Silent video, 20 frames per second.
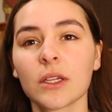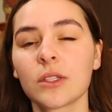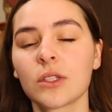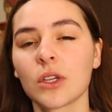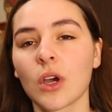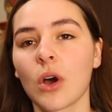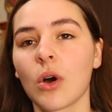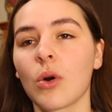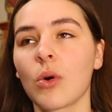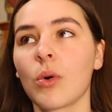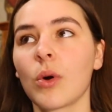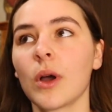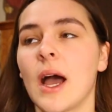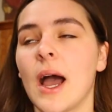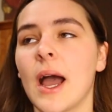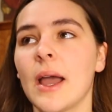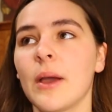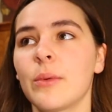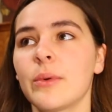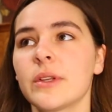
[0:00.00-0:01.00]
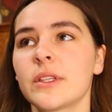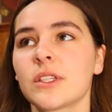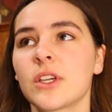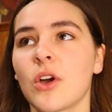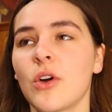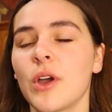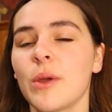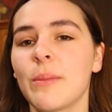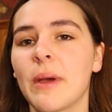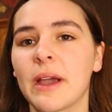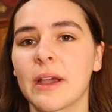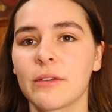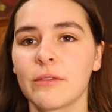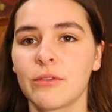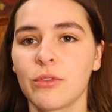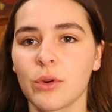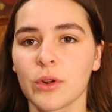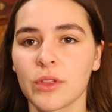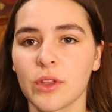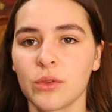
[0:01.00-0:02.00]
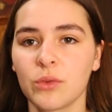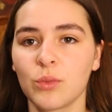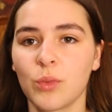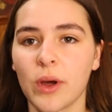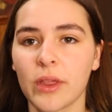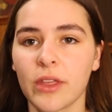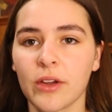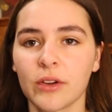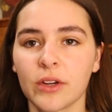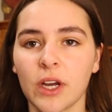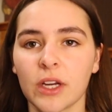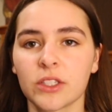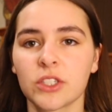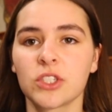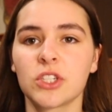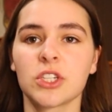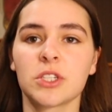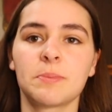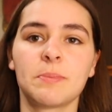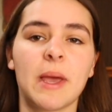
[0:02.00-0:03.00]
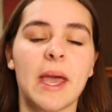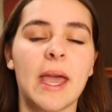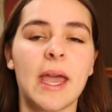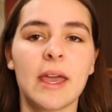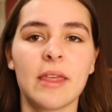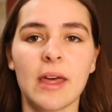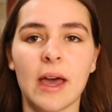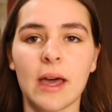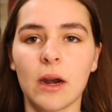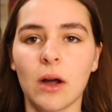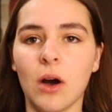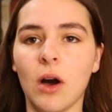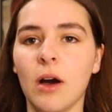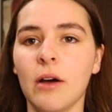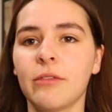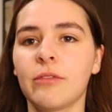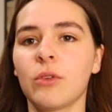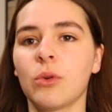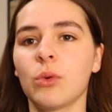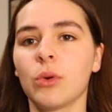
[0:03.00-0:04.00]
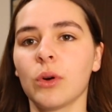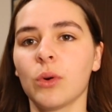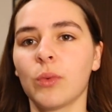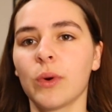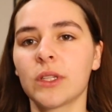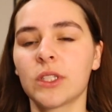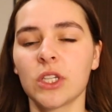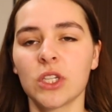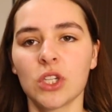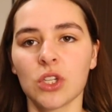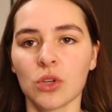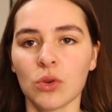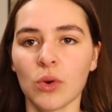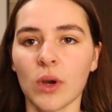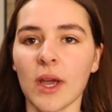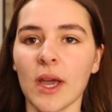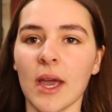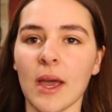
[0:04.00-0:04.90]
So I was going back and forth on whether or not to just pay that off or what to do,